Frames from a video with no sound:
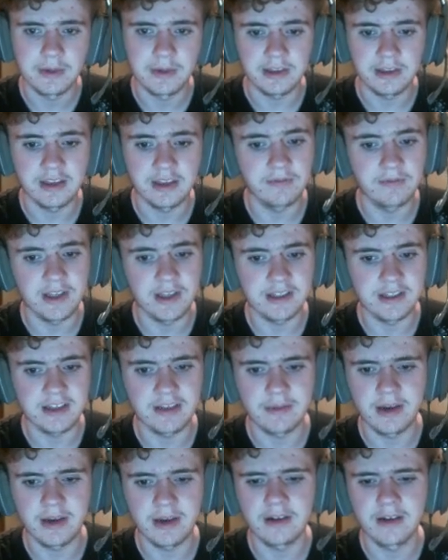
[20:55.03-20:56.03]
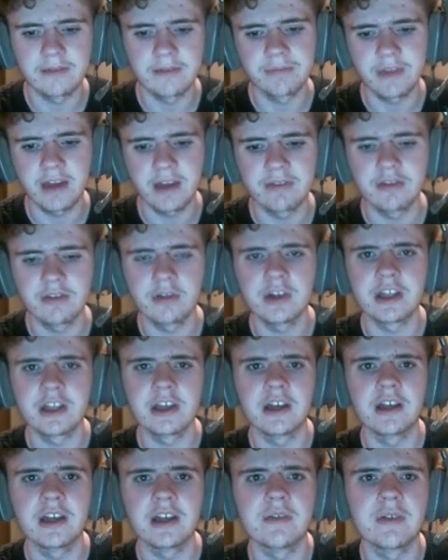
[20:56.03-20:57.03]
keep face cam on. I have no
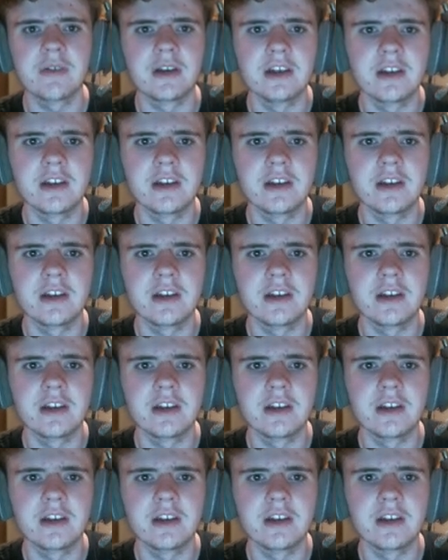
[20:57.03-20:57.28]
idea if I need to